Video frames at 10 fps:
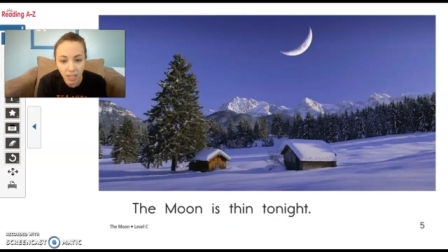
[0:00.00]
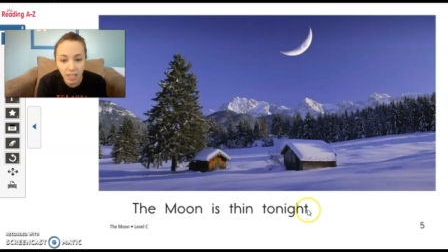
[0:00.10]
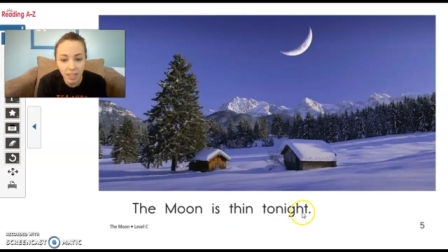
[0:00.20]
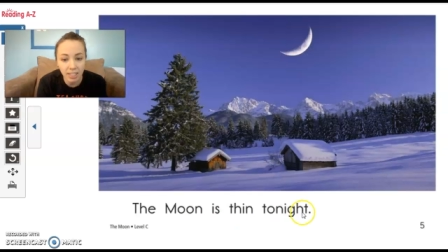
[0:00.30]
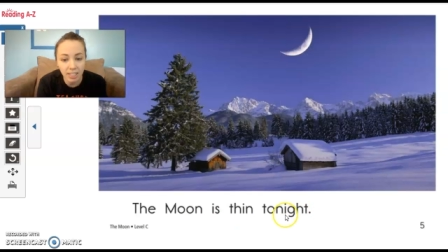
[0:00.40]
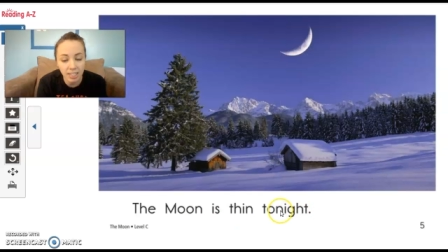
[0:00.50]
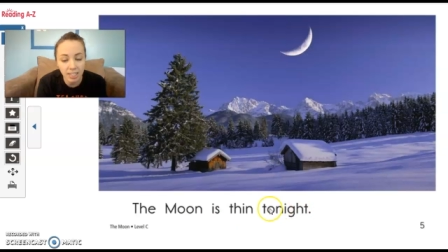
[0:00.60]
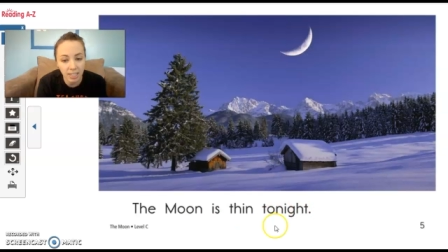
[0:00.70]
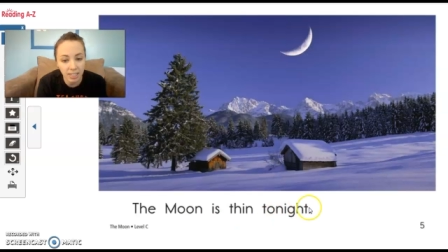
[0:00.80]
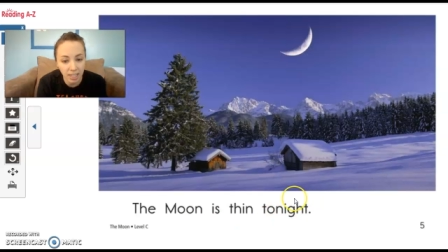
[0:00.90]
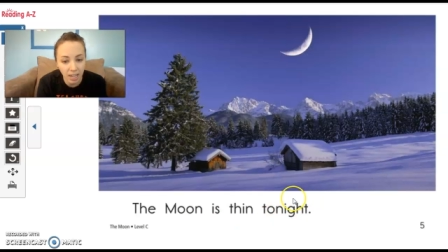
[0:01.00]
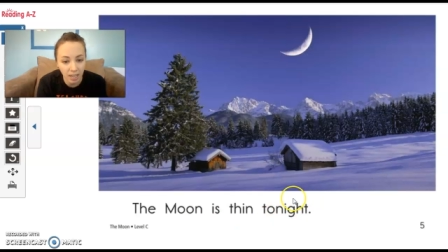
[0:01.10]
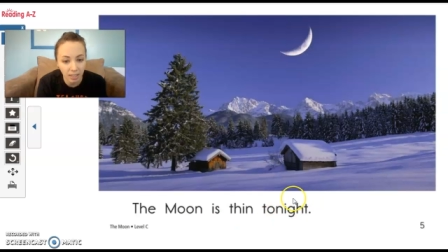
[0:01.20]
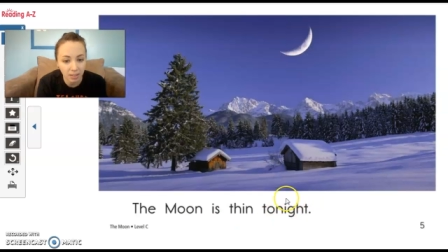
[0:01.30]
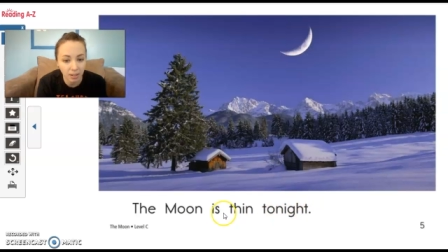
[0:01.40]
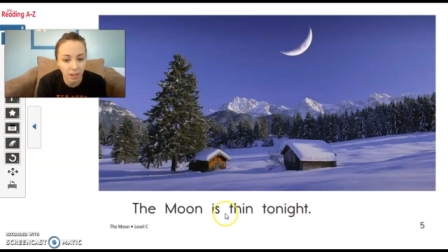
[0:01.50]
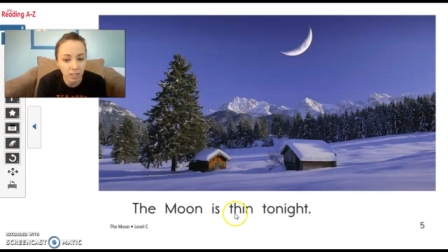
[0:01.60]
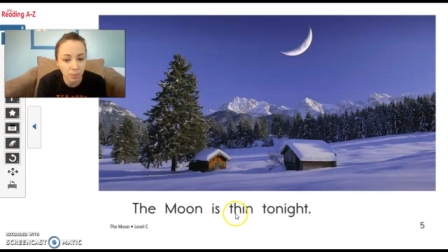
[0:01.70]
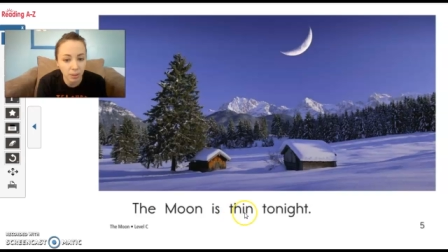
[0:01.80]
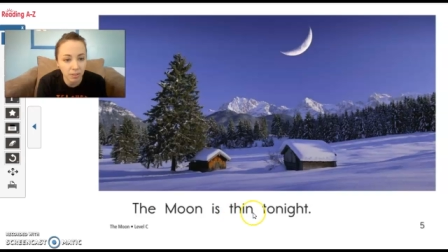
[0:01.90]
and then it's going to say tonight. All right,
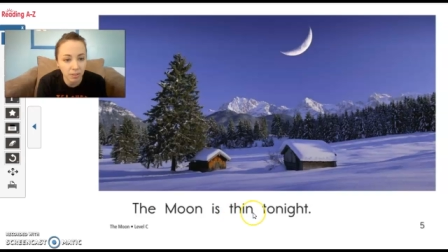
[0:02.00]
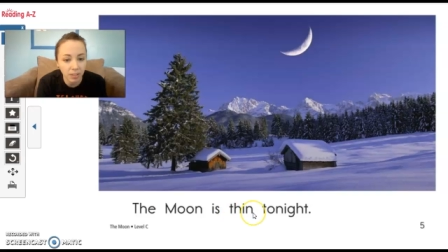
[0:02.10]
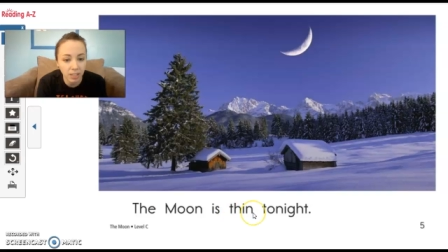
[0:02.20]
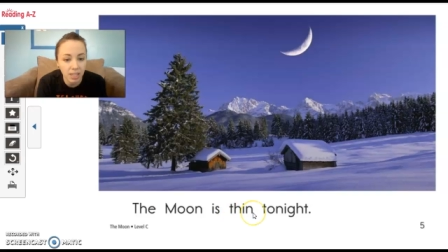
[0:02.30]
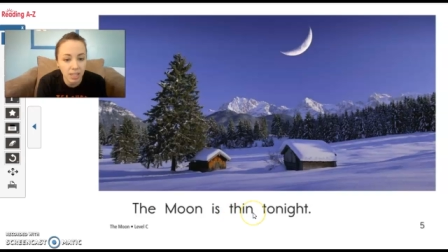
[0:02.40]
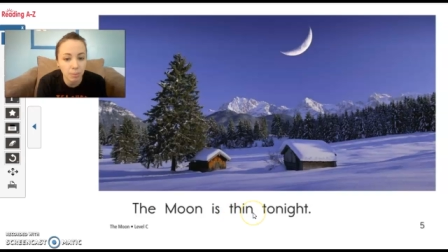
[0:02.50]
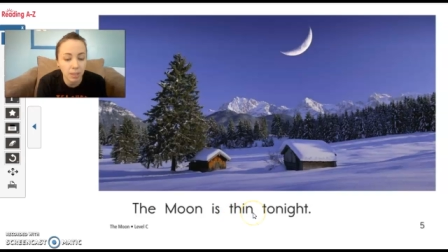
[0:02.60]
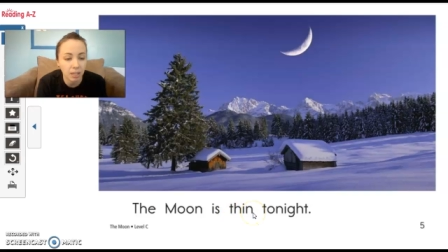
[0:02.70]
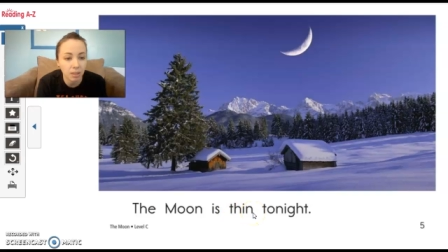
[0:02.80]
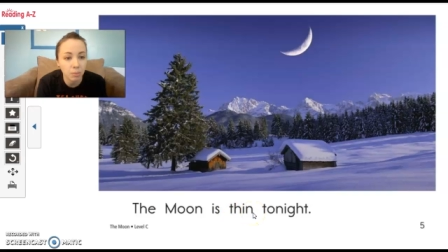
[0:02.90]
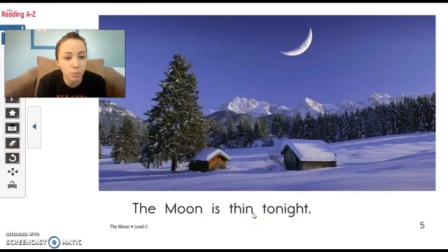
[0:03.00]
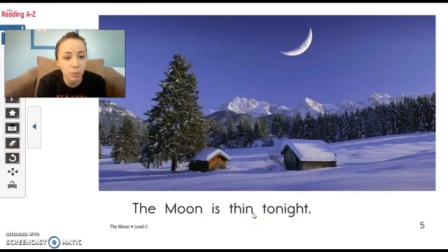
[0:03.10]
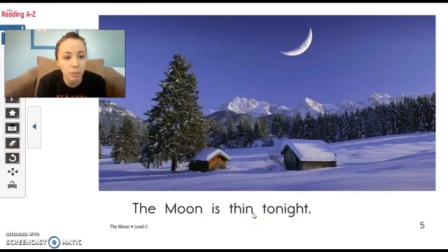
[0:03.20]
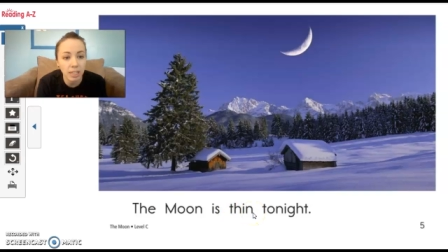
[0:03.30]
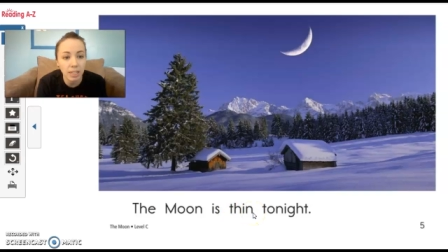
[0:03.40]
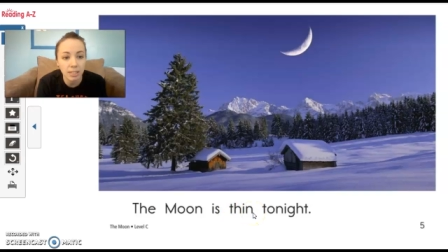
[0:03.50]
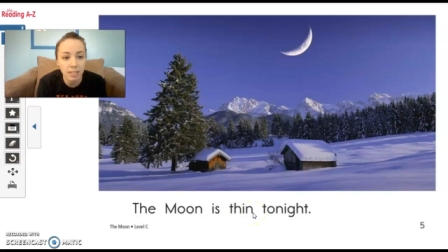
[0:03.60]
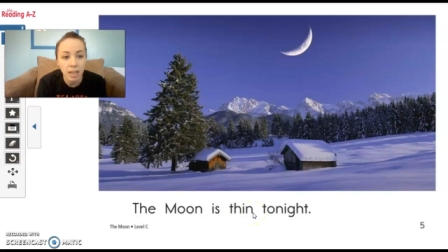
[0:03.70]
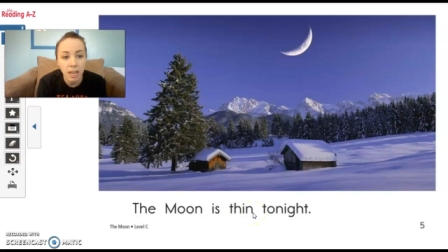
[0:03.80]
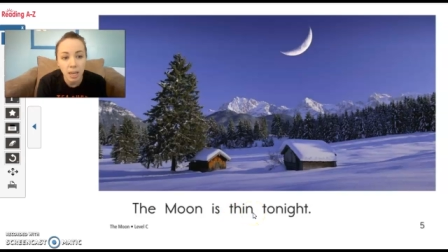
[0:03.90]
so we have to fill in that blank. The moon is
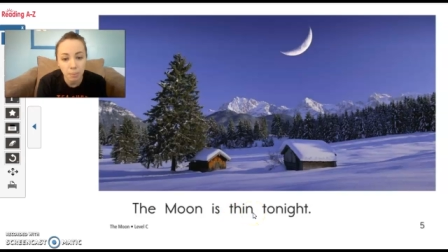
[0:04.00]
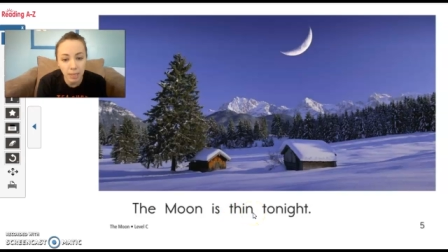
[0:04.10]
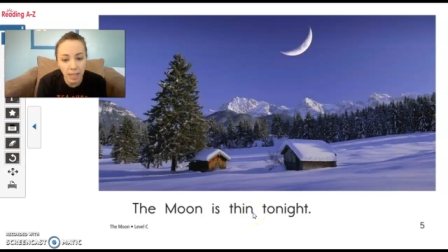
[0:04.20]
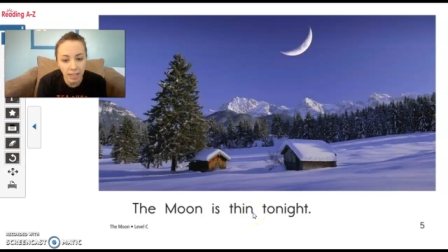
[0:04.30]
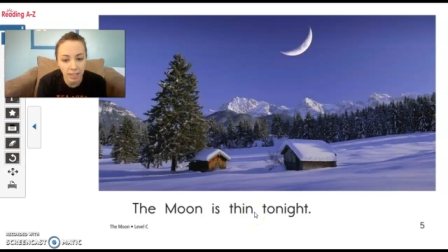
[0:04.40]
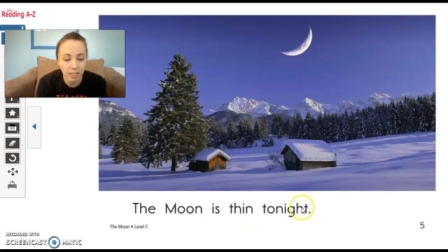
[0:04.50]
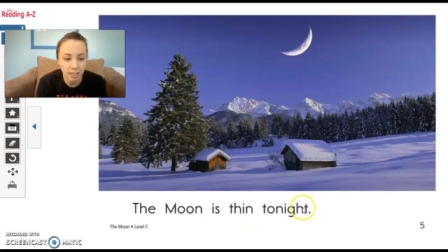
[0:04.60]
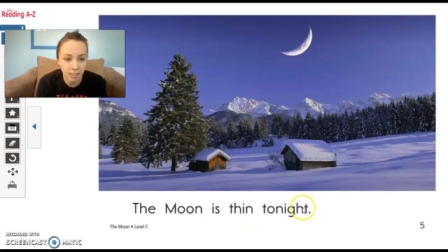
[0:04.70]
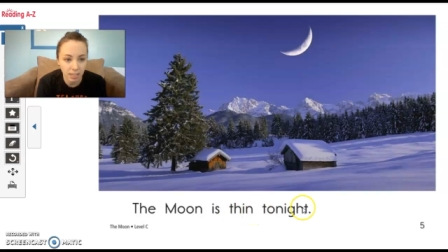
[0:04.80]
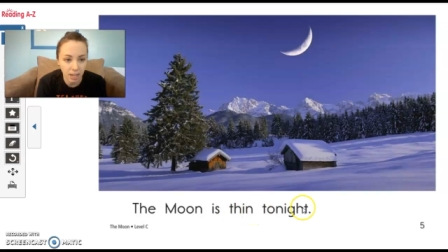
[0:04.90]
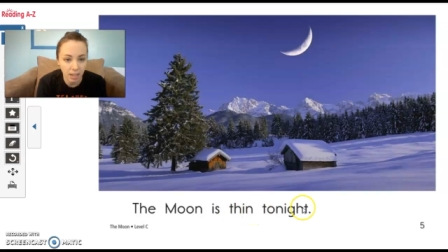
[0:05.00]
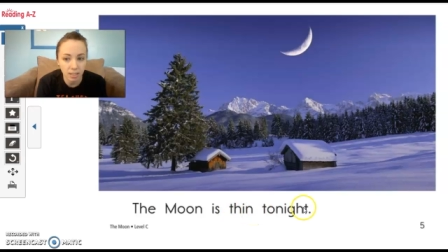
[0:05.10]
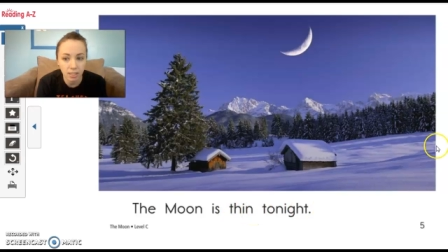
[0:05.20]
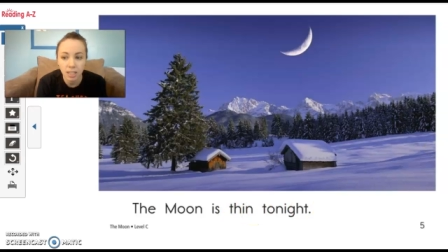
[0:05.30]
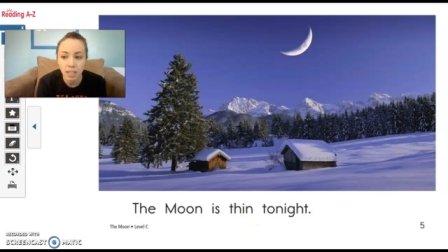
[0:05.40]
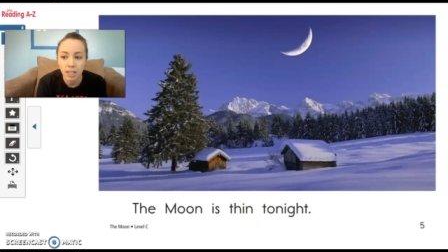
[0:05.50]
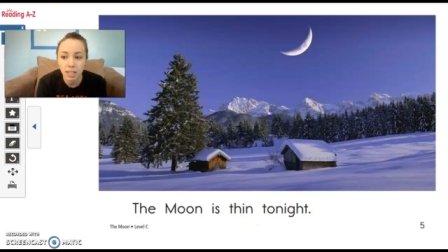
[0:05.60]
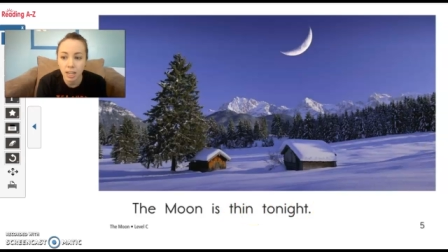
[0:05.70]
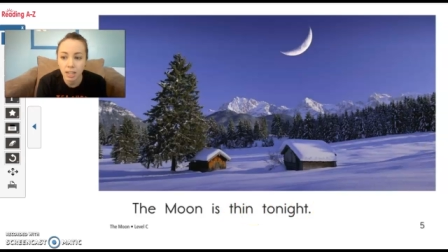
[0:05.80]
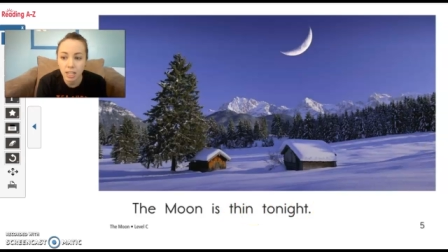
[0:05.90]
blank tonight,
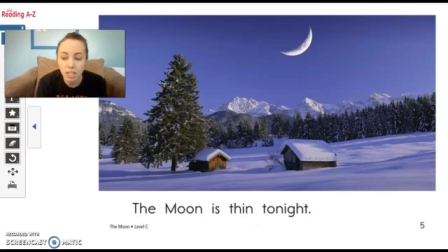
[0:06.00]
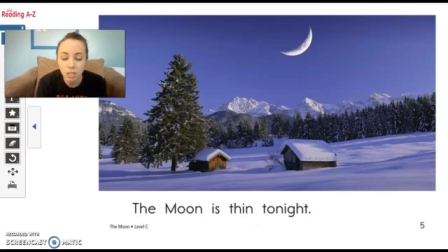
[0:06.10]
and on each